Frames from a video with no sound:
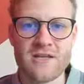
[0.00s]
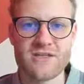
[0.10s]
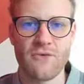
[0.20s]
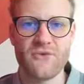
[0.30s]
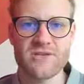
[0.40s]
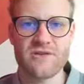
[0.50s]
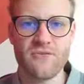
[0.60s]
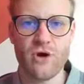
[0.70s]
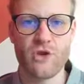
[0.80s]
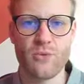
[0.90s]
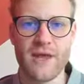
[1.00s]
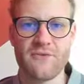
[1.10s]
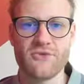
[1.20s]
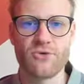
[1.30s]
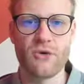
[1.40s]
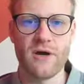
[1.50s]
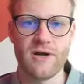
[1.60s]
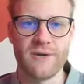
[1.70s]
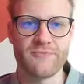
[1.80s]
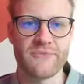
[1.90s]
So first of all, you will have to
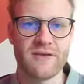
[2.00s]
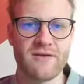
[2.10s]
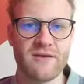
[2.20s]
um,